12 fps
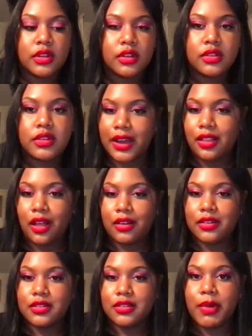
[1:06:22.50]

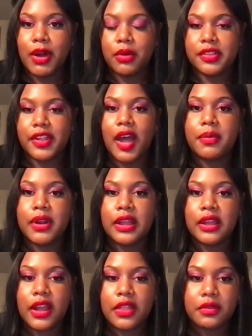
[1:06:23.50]
dialogue about what's
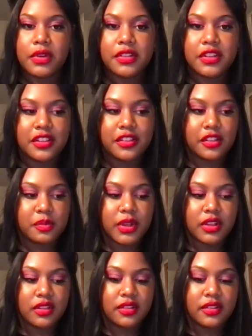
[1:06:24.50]
happening. And the reason is
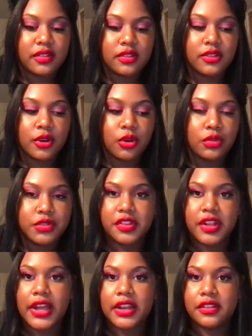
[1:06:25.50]
because the goal of
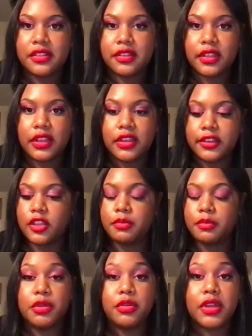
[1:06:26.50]
design is to like
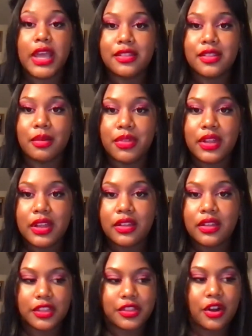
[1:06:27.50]
communicate something
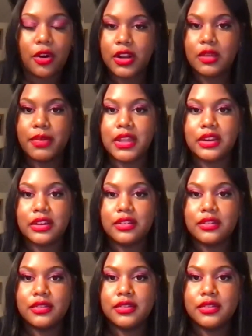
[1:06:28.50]
that's already been
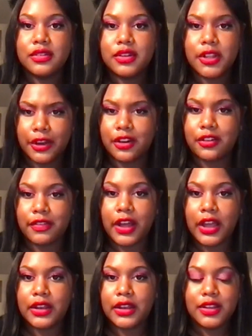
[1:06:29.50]

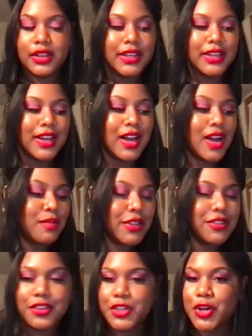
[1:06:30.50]
clarified.
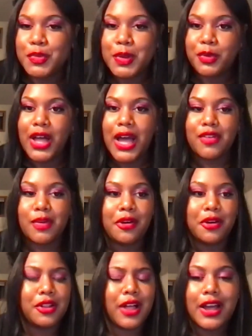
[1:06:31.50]
It's the joke people have
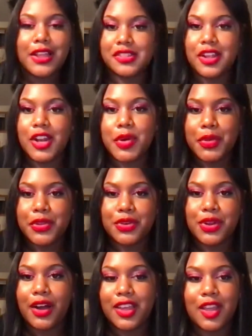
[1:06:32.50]
about clients not knowing what they're
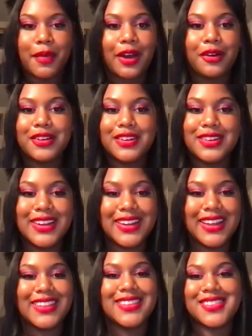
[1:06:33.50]
talking about.
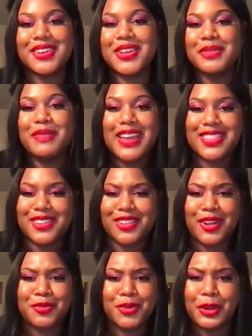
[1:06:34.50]
And so you make this
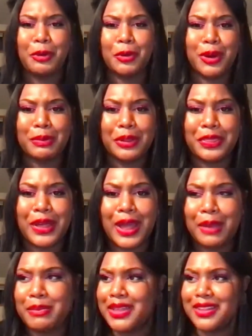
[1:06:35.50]
like really horrible
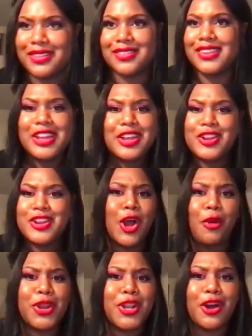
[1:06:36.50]
thing because no
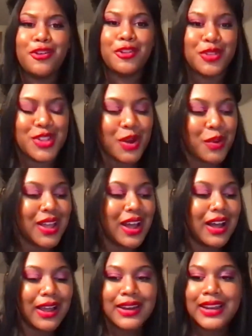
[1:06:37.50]
one knows what's going
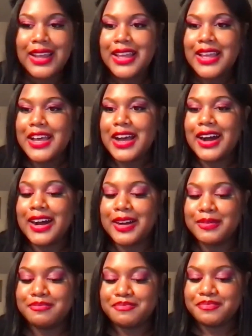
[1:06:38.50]
on.
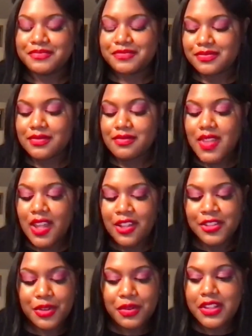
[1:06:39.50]
And
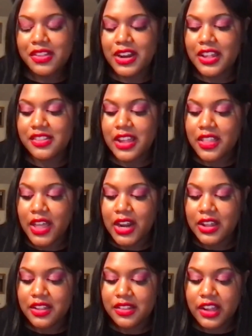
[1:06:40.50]
so the reason I say that
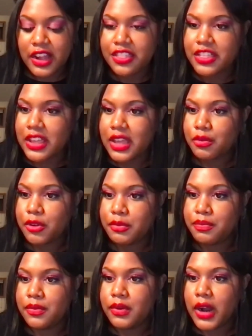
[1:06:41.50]
is I think it
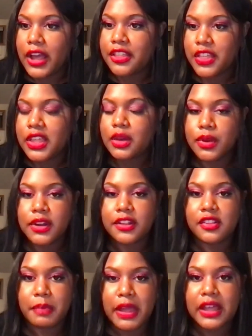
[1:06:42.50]
would
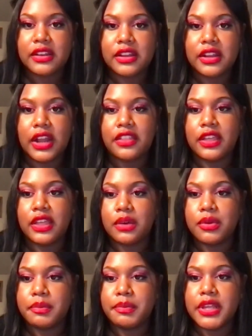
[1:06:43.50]
expand it. I think it
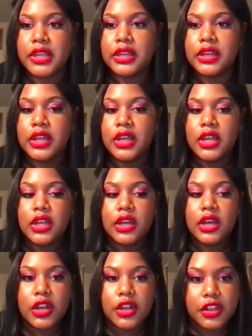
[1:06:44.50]
would be
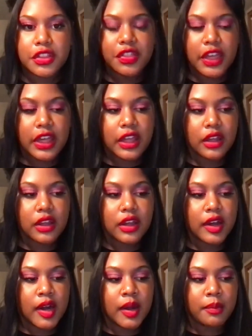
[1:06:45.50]
a good thing.
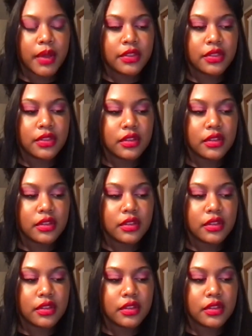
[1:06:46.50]
And